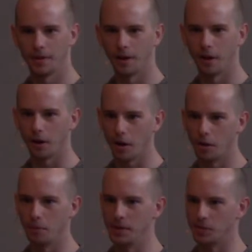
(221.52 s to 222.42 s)
Our
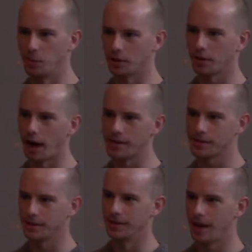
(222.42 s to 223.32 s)
home is with
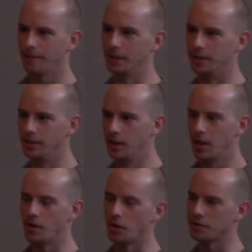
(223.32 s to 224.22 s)
Christ in heaven
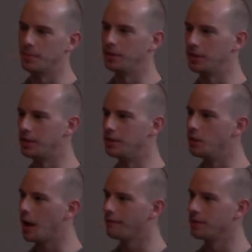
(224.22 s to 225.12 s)
and ultimately the
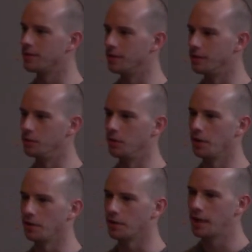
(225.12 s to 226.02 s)
new heavens and the new
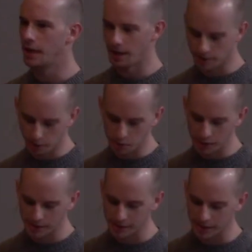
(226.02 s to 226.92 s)
earth. And so,
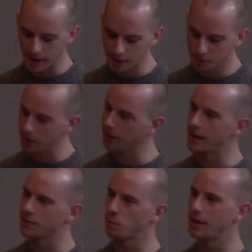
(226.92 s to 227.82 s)
just as the
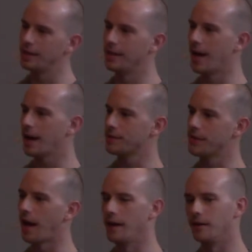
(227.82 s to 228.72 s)
Israelites went into
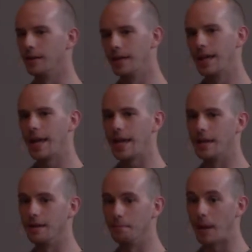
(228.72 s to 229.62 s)
exile
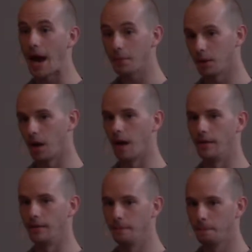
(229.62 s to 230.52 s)
in
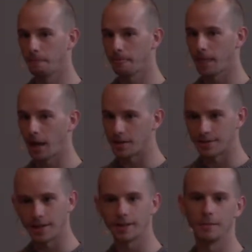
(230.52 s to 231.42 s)
Babylon, God
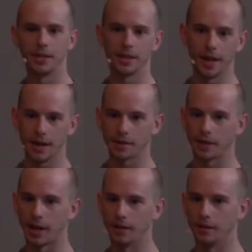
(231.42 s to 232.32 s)
sent them into
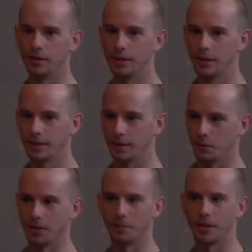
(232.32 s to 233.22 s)
exile. They
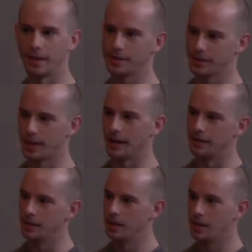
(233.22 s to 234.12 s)
were in a place that
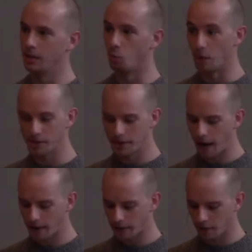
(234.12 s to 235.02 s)
was
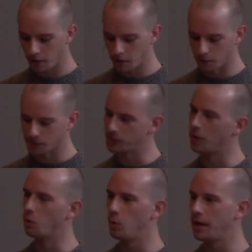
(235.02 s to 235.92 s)
not their home.
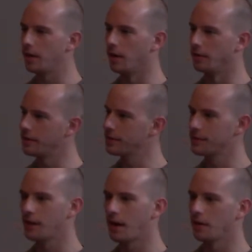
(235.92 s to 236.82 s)
So we are. This is
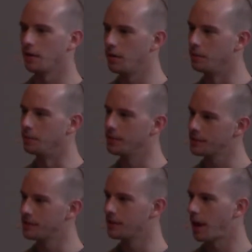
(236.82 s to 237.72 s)
not our home.
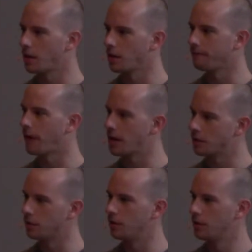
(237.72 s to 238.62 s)
This is not our
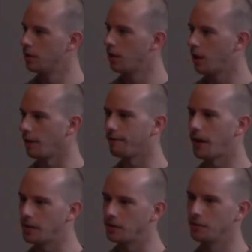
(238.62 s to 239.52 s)
final, our
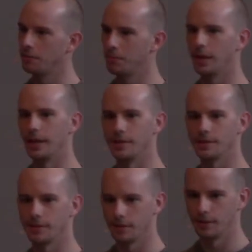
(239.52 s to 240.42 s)
final
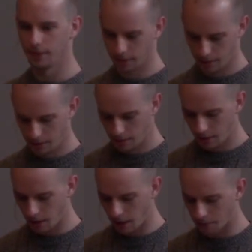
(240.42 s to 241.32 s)
place.
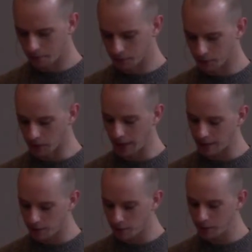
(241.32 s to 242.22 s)
Uh, so
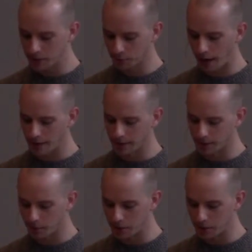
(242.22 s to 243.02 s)
that's who he's writing to.